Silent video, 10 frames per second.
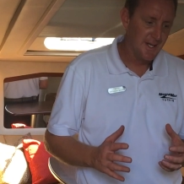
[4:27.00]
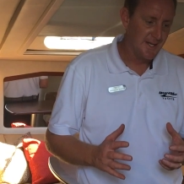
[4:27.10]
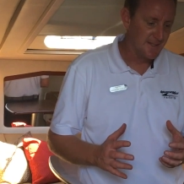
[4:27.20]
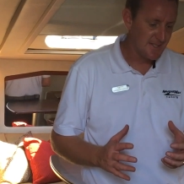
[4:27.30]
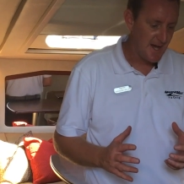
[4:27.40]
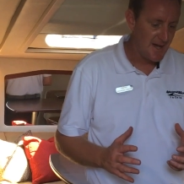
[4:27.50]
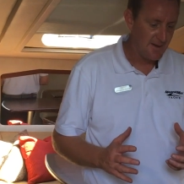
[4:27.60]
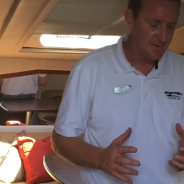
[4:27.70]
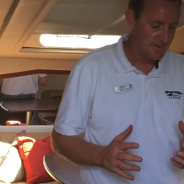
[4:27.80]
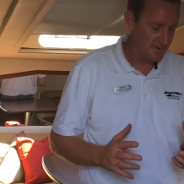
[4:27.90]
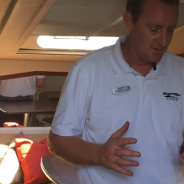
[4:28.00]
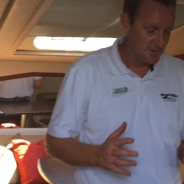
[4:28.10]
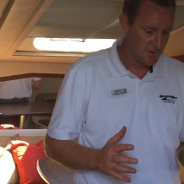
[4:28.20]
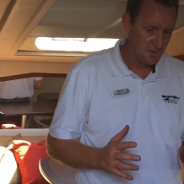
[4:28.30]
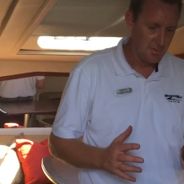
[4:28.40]
get inside of is
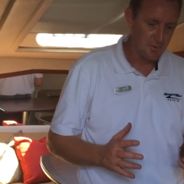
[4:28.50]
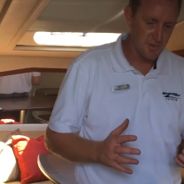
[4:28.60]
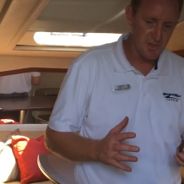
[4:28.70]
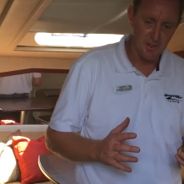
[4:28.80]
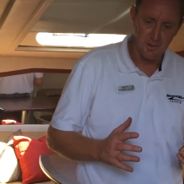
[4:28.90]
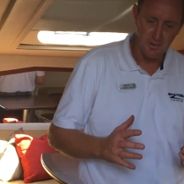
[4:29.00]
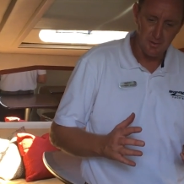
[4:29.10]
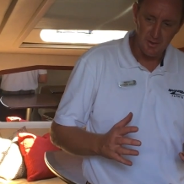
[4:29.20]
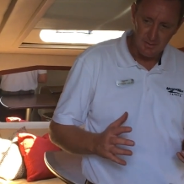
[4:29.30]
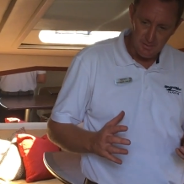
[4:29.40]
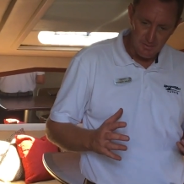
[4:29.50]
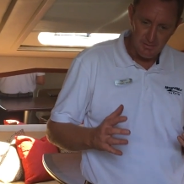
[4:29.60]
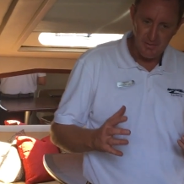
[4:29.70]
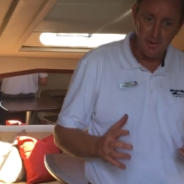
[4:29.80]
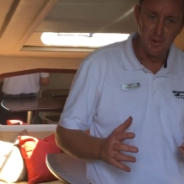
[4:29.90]
the boat still
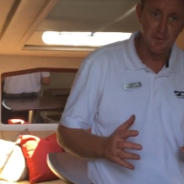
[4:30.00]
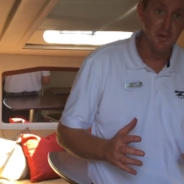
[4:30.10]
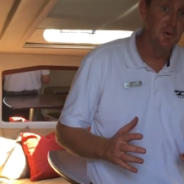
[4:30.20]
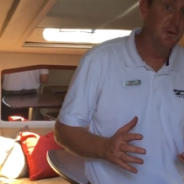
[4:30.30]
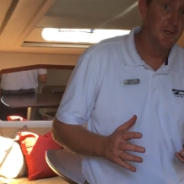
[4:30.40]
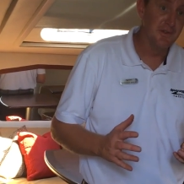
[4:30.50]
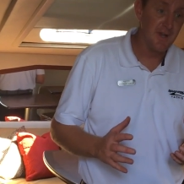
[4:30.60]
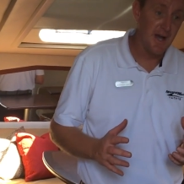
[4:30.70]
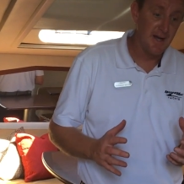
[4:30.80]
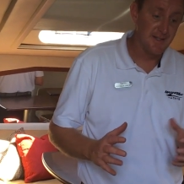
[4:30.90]
feels new inside.